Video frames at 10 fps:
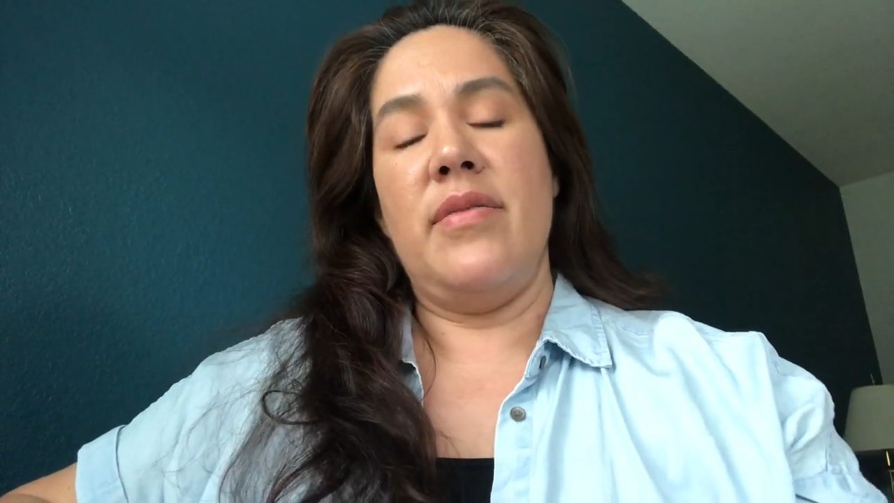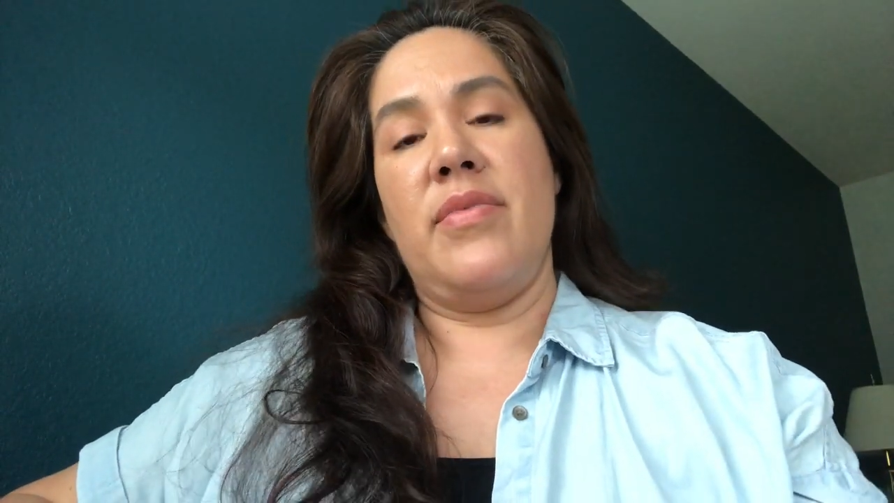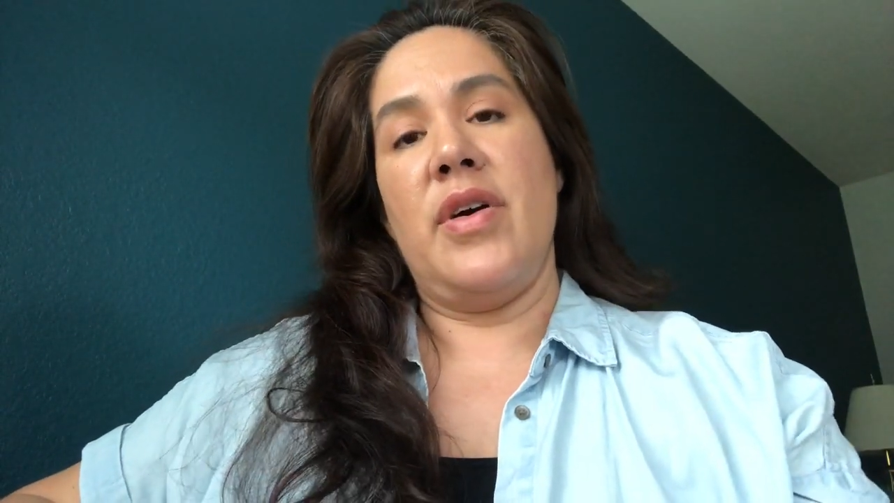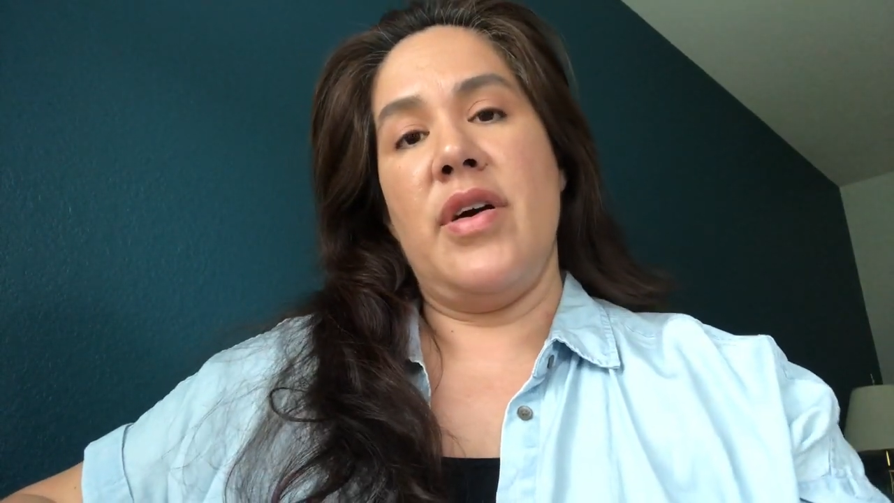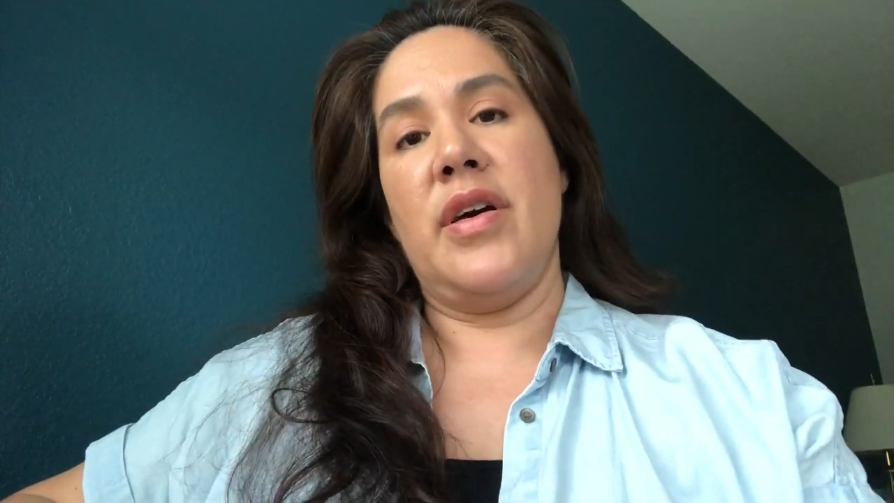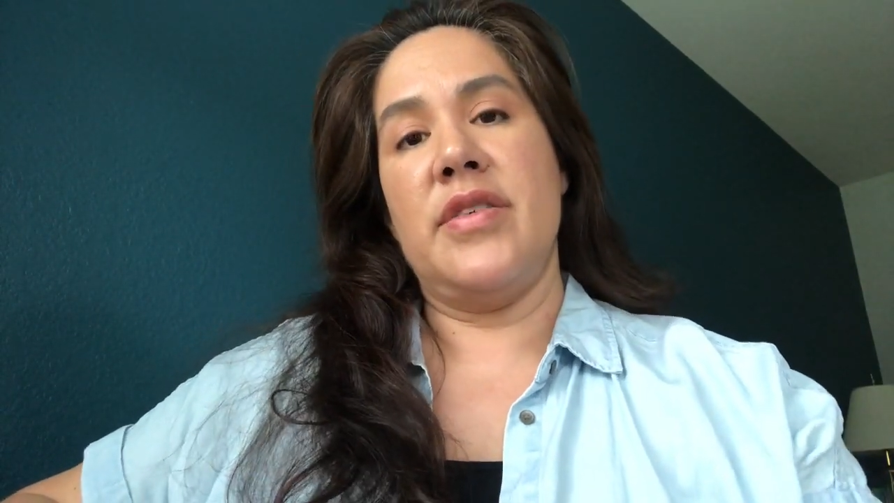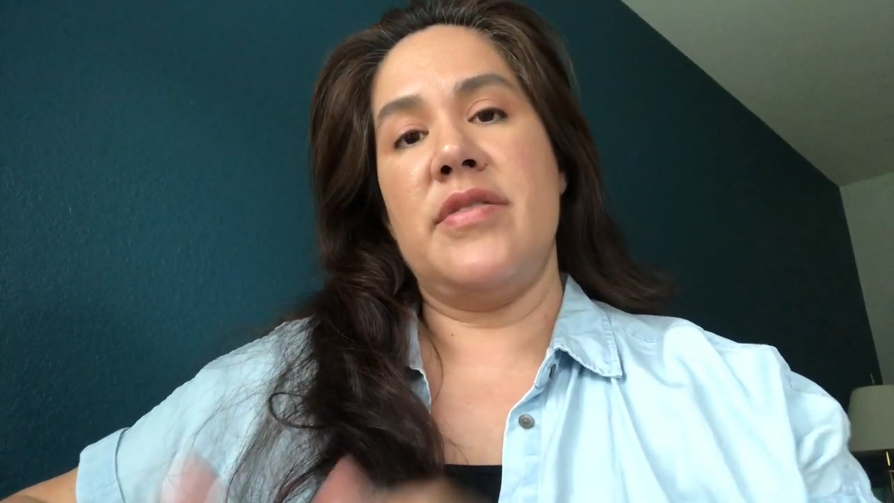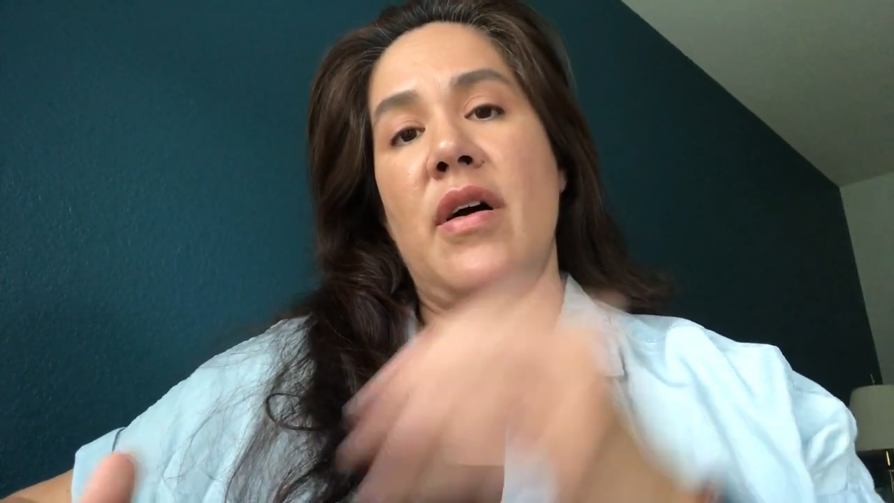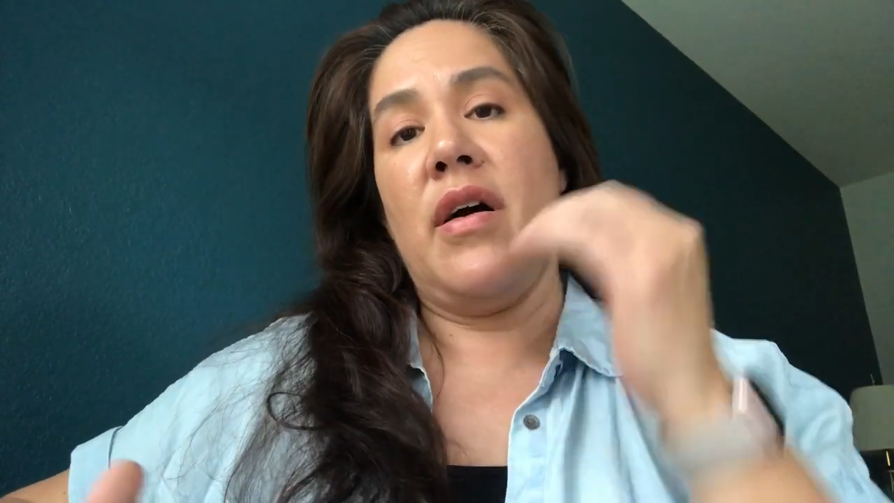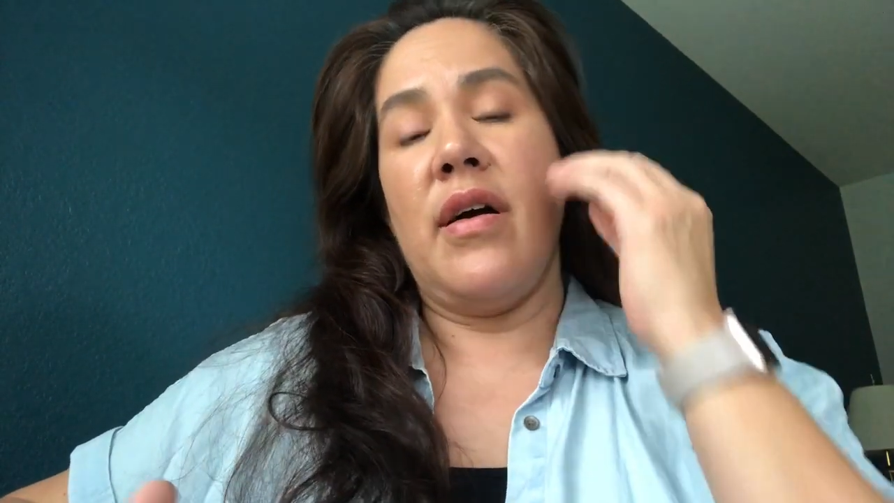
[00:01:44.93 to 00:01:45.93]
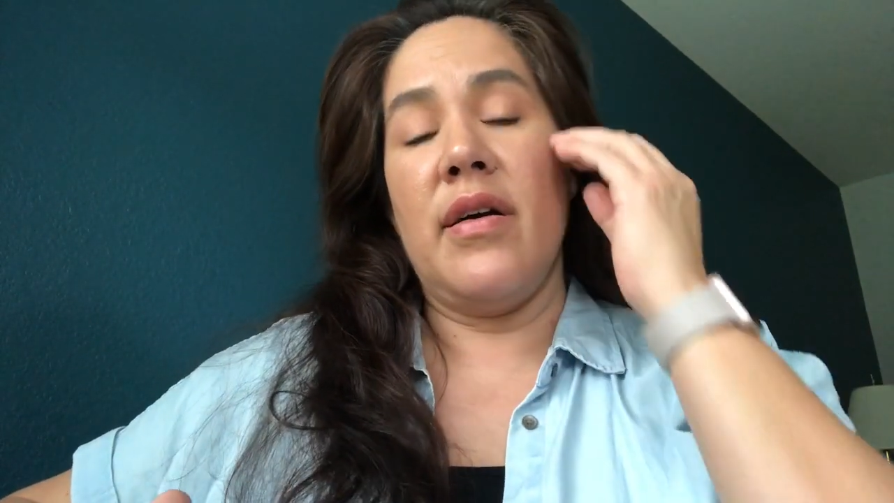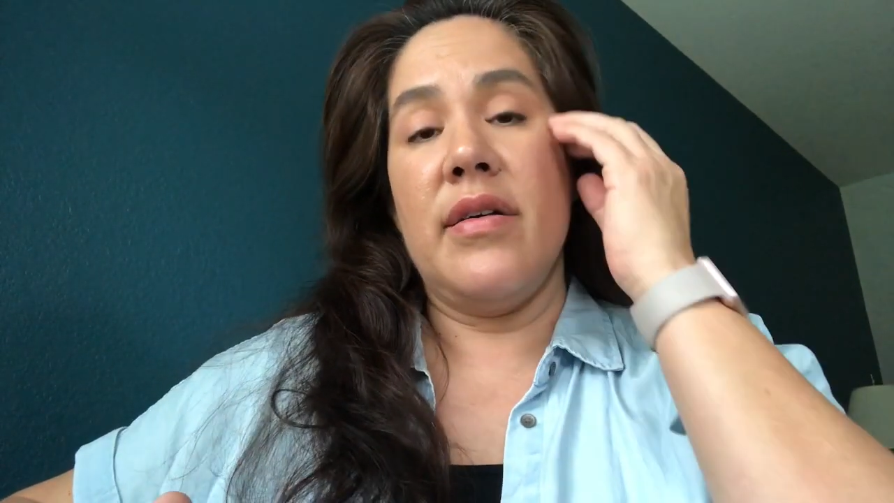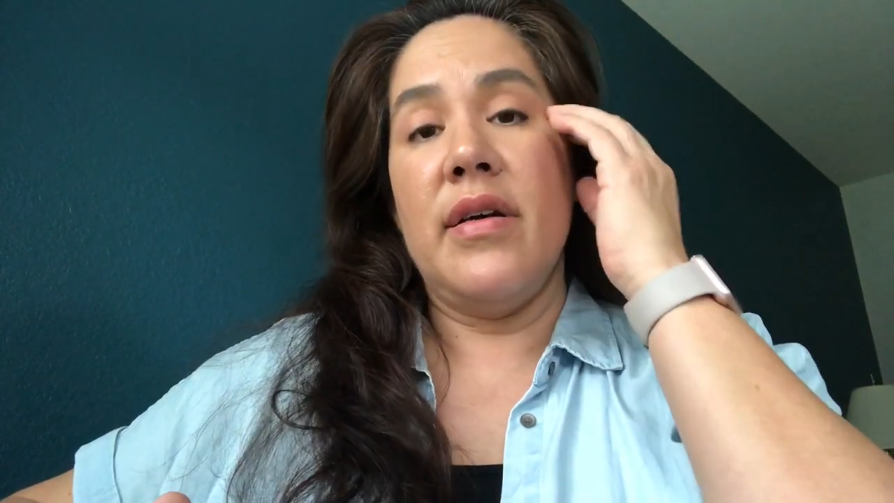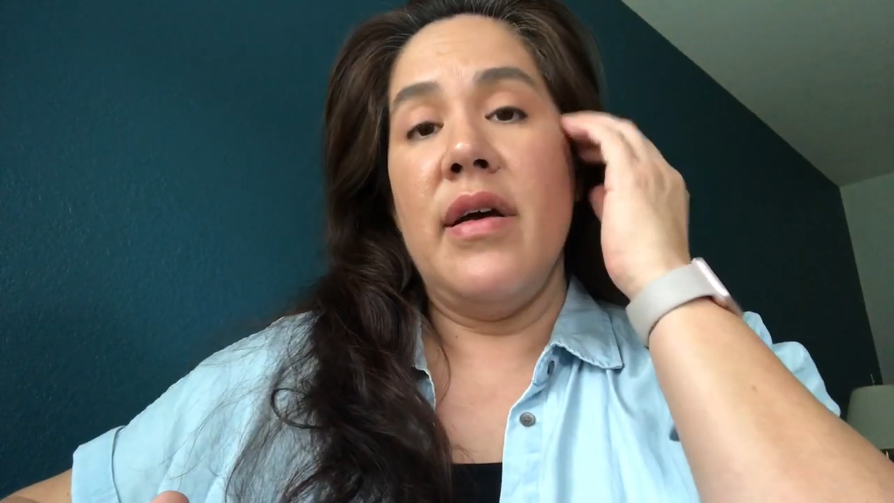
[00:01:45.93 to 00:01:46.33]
rehearse our